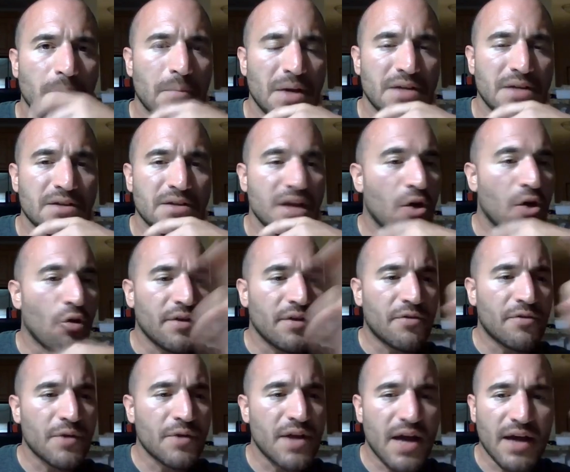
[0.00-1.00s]
Amazing. Yeah, only
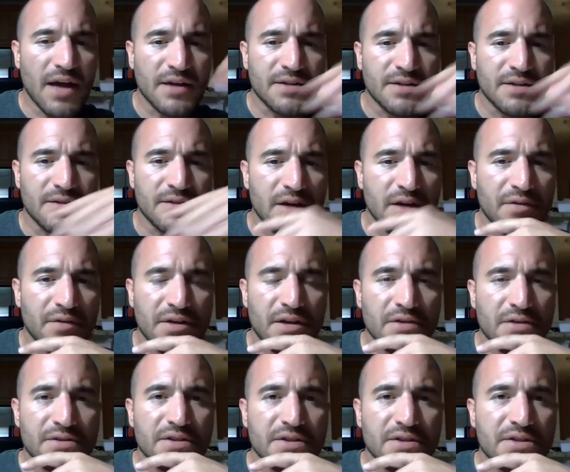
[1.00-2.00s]
3 acts. Everything
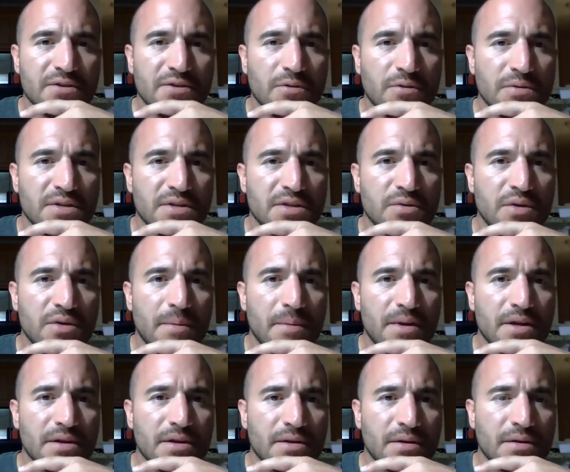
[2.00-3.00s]
else is still
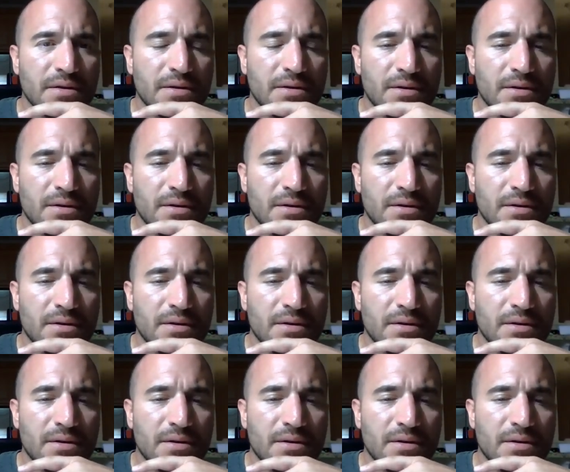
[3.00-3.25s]
coming in.